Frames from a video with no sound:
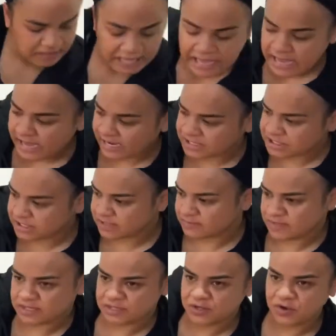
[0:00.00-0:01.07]
Actually, me
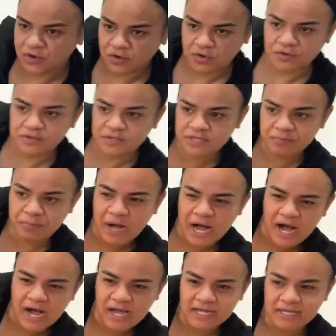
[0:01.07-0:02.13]
and the girls
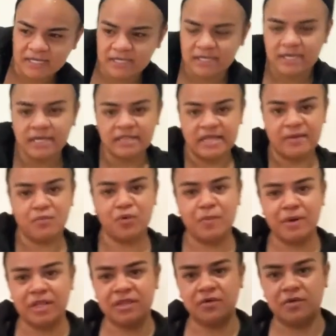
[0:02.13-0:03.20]
we
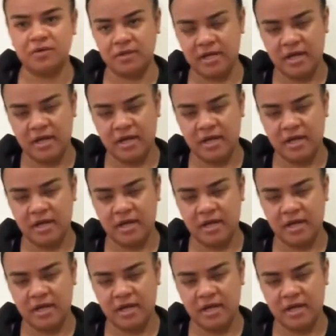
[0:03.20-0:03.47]
bought those